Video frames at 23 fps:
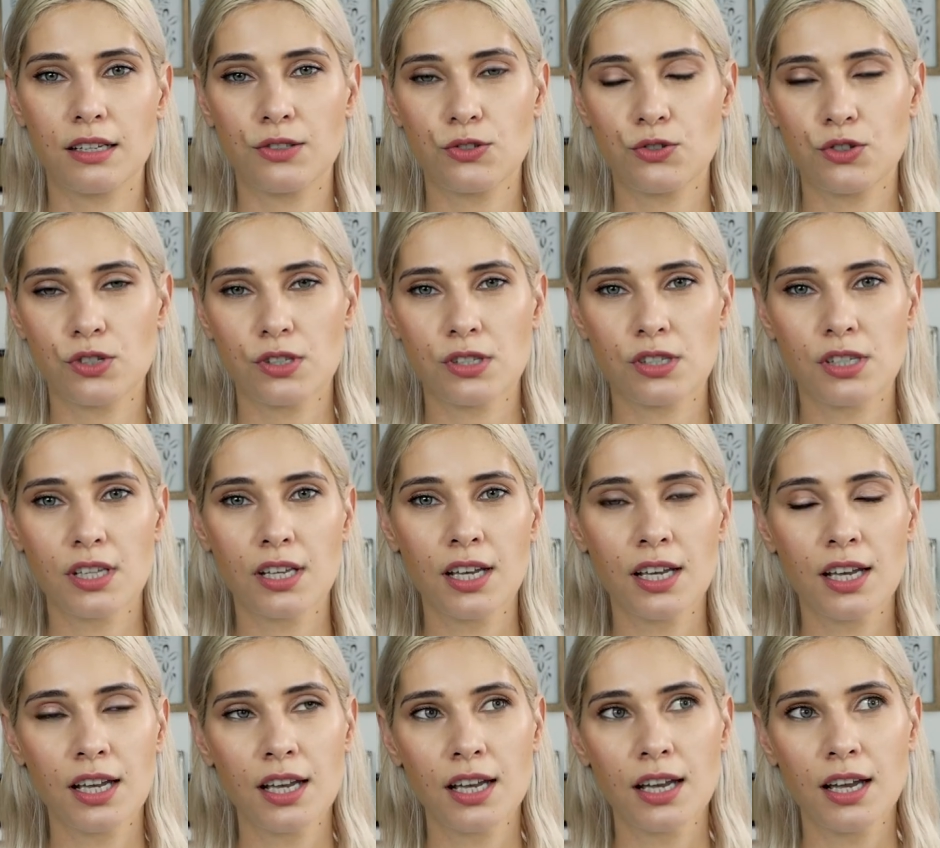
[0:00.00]
it's just
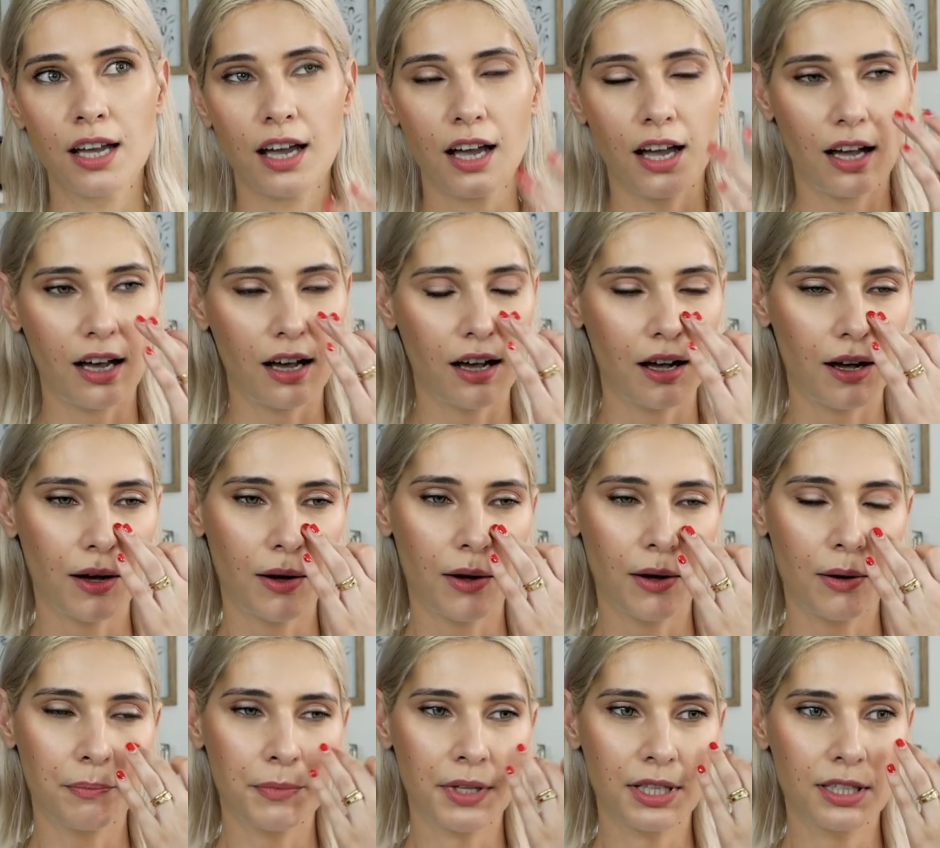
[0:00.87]

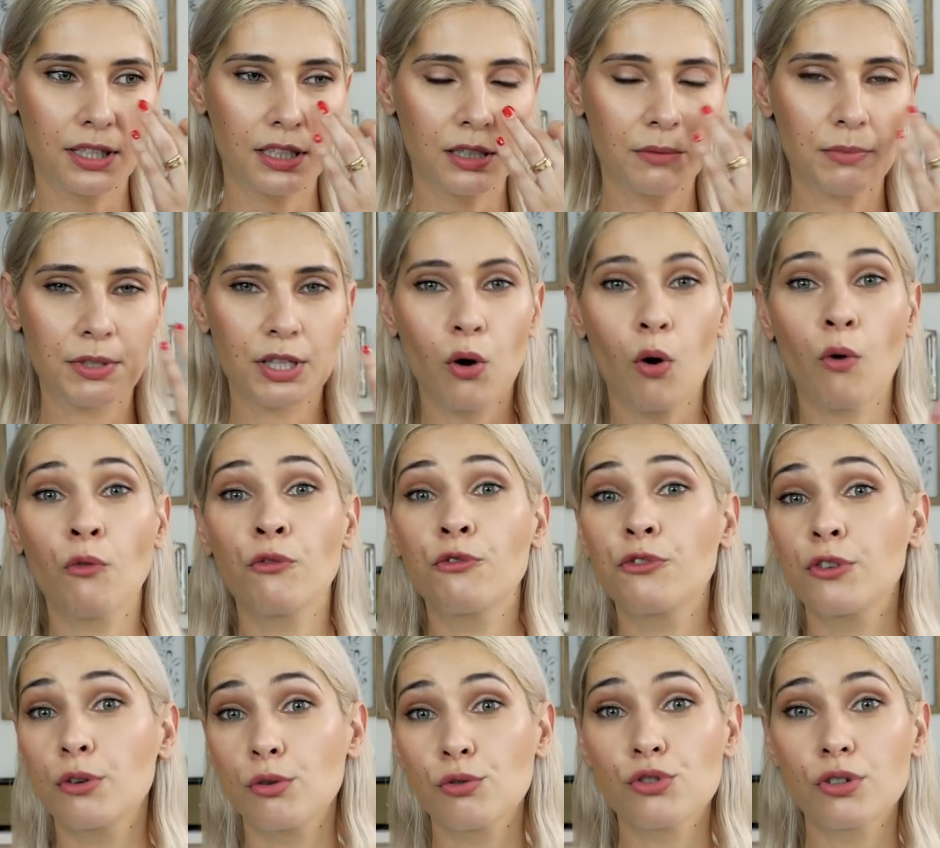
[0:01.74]
uh, a little bit
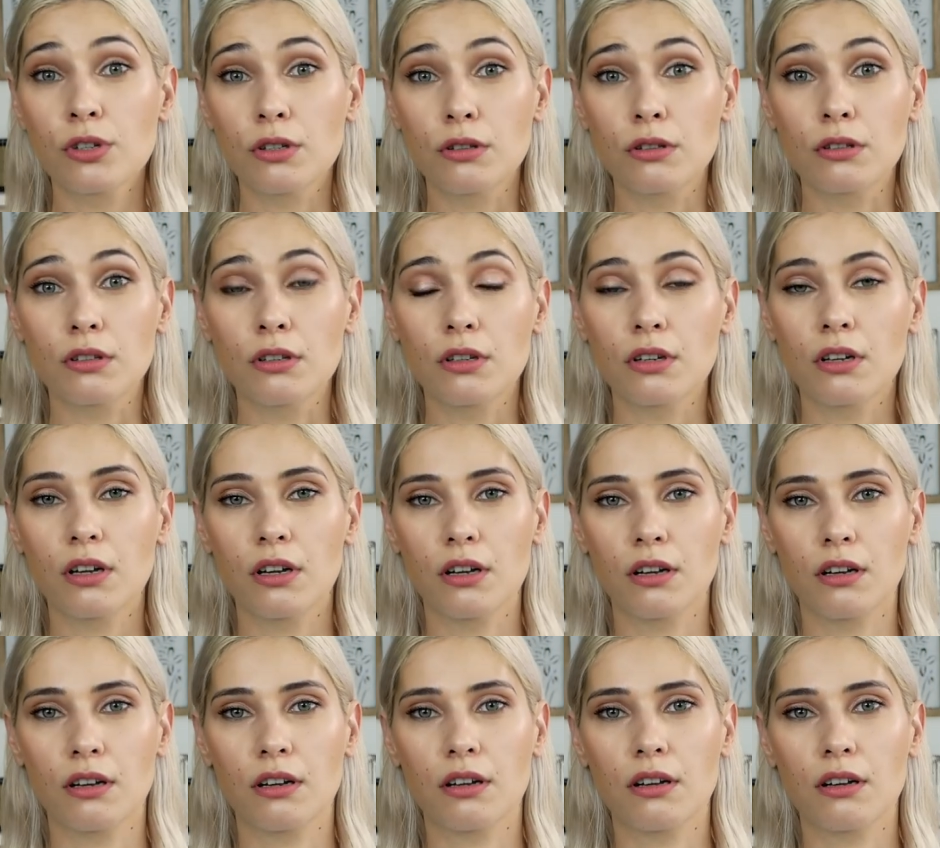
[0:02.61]
confusion
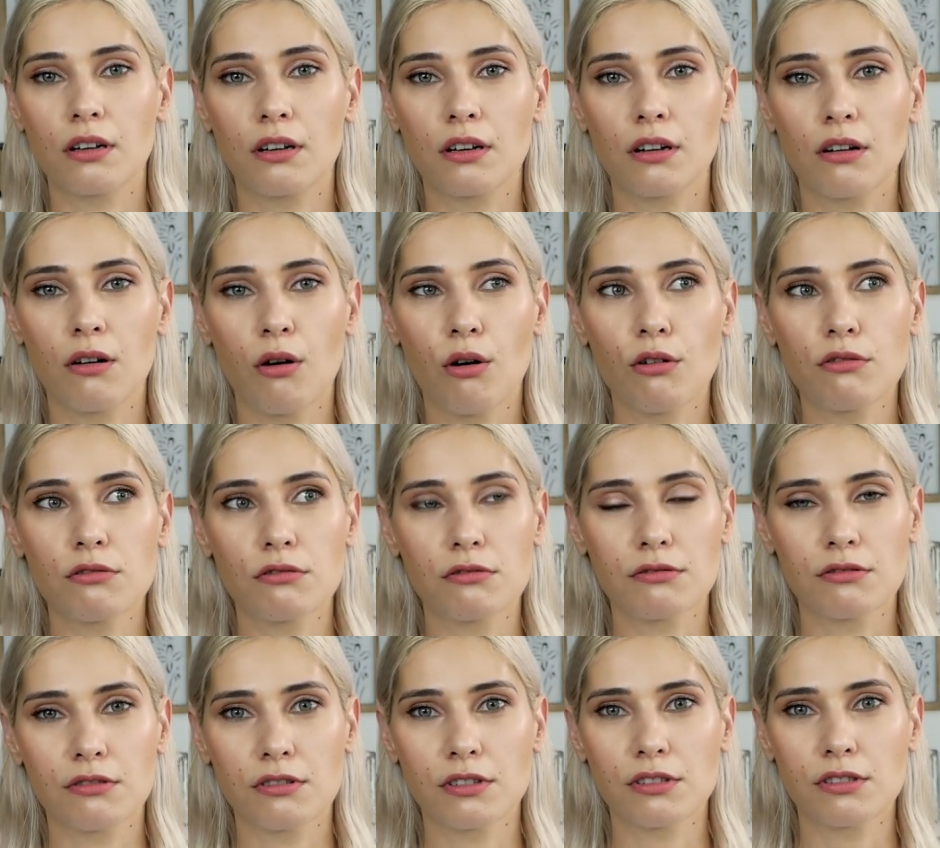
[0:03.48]
uh,
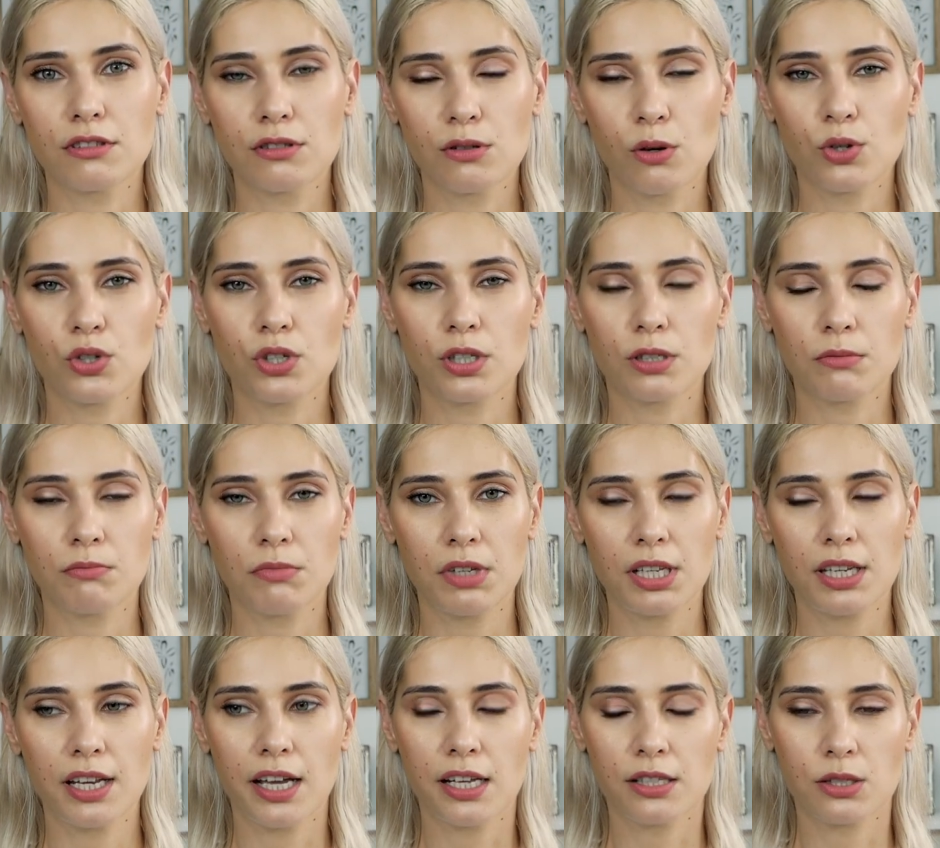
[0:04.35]
on social
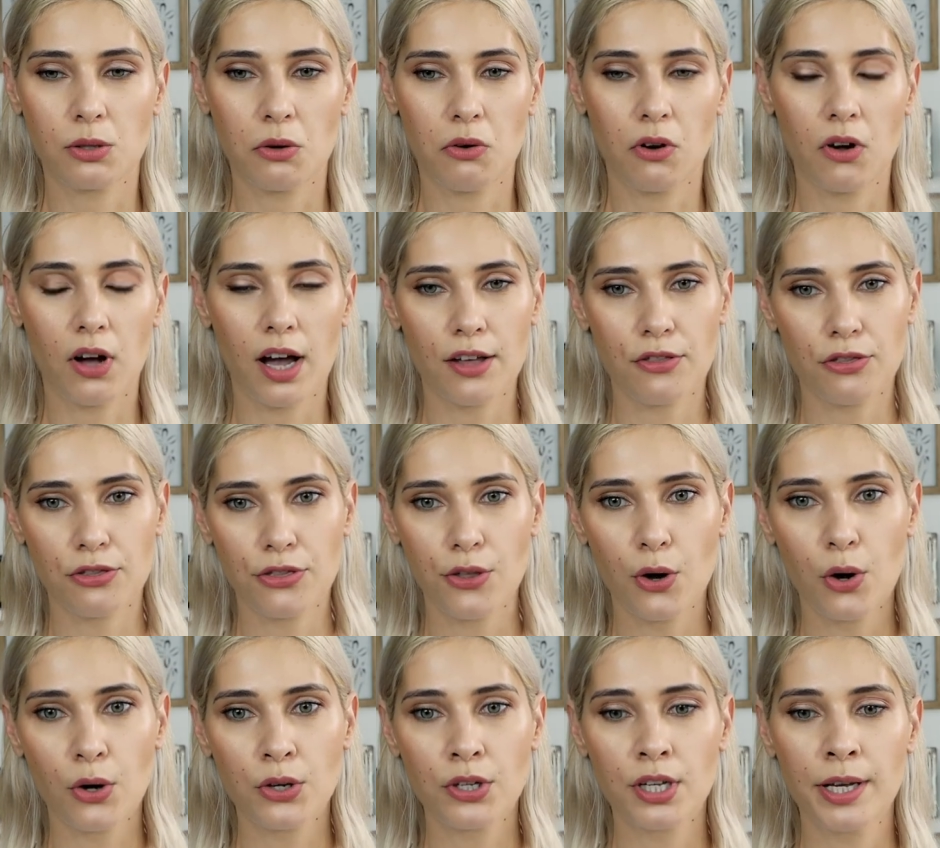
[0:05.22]
media so I
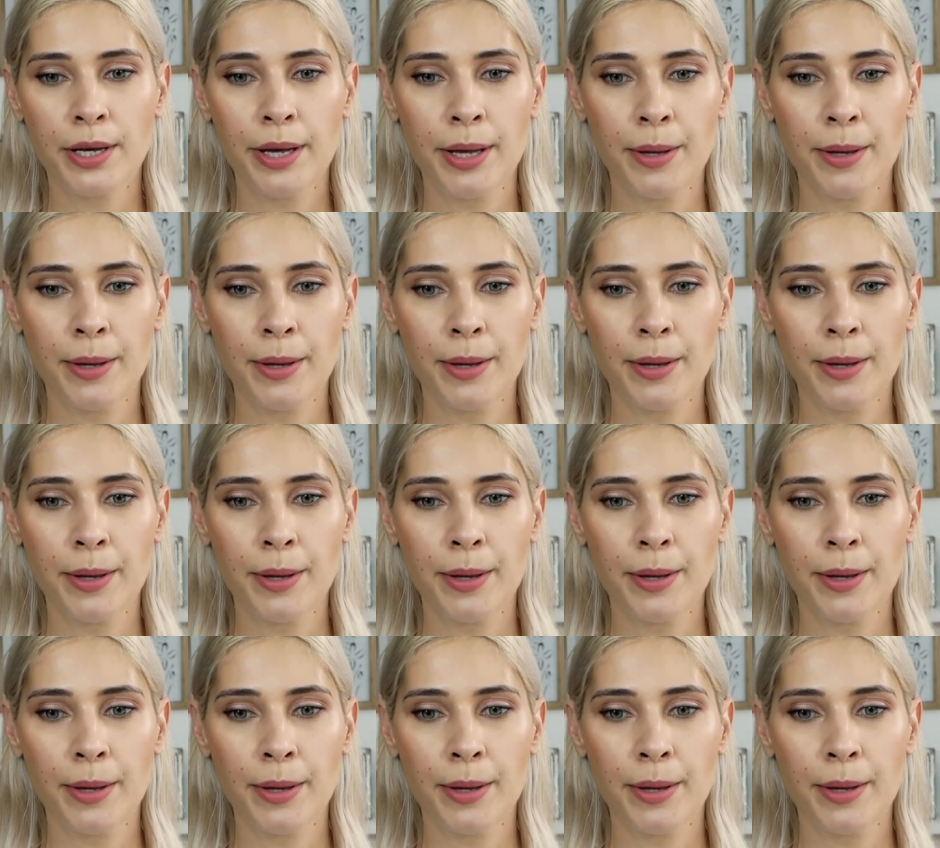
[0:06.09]
thought